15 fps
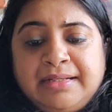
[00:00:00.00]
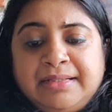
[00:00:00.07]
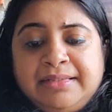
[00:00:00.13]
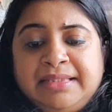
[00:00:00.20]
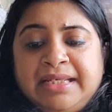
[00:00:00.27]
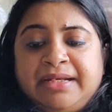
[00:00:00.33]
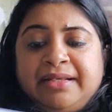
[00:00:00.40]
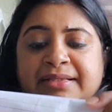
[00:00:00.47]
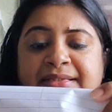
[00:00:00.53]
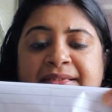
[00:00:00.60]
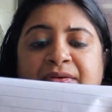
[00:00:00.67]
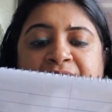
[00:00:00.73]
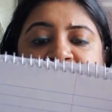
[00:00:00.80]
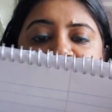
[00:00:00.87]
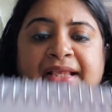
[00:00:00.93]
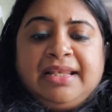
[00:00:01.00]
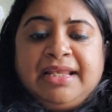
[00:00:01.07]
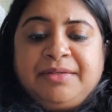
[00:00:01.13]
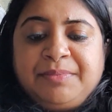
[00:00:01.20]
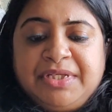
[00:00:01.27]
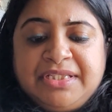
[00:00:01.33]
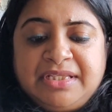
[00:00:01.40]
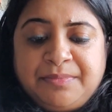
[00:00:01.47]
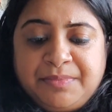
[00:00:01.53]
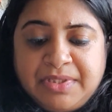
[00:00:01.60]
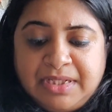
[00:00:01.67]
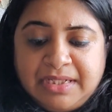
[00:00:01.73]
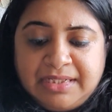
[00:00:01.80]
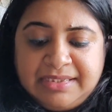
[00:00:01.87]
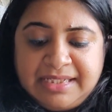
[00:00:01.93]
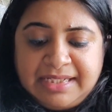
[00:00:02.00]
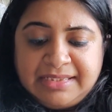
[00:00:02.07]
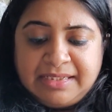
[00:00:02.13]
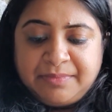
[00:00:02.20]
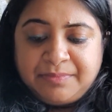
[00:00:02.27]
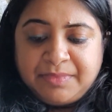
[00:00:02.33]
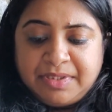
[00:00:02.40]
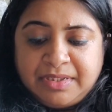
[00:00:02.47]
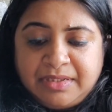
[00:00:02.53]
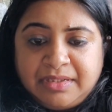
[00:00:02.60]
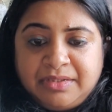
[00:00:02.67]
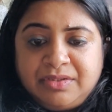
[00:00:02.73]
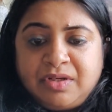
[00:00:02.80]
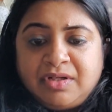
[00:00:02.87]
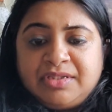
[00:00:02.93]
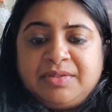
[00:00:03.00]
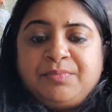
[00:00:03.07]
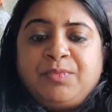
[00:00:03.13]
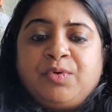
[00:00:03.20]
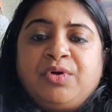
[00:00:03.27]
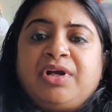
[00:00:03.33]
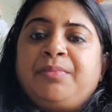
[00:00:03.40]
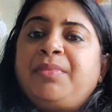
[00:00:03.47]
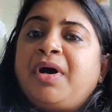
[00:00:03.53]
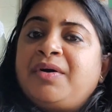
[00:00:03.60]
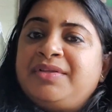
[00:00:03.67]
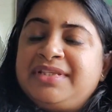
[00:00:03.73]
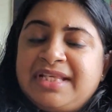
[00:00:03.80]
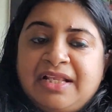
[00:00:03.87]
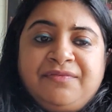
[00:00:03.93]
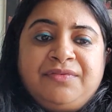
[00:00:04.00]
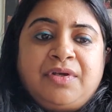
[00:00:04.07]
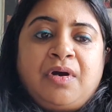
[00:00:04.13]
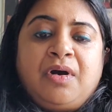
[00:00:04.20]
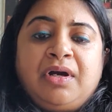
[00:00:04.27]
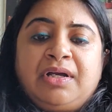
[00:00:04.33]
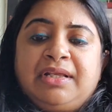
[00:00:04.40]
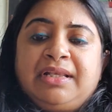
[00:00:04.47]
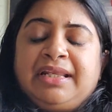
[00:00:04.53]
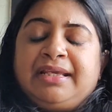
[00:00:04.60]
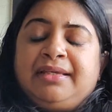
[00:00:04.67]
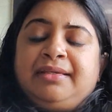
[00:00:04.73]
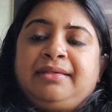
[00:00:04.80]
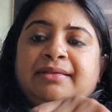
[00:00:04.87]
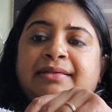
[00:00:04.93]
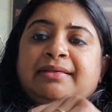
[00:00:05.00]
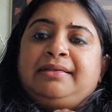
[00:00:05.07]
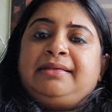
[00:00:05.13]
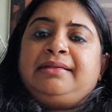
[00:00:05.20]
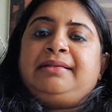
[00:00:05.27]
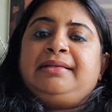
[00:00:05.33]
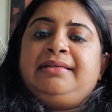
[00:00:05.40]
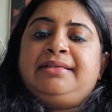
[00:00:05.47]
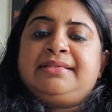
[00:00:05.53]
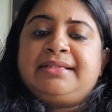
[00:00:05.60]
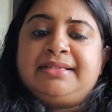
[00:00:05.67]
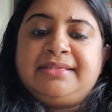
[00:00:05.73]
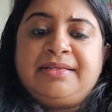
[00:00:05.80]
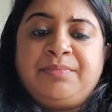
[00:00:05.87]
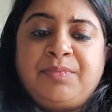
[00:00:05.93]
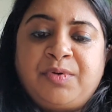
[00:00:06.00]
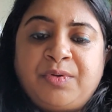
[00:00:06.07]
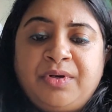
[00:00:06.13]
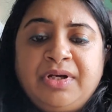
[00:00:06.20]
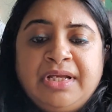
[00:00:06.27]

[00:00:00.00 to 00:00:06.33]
there is, okay, let me talk some more about self-talk, or discuss some more.